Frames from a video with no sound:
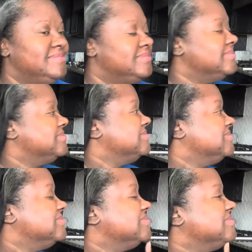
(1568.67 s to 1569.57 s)

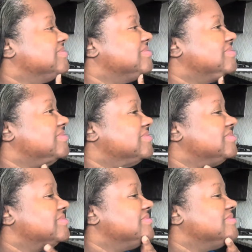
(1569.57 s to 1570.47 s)

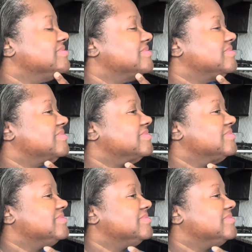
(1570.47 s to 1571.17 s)
Nobody speaks.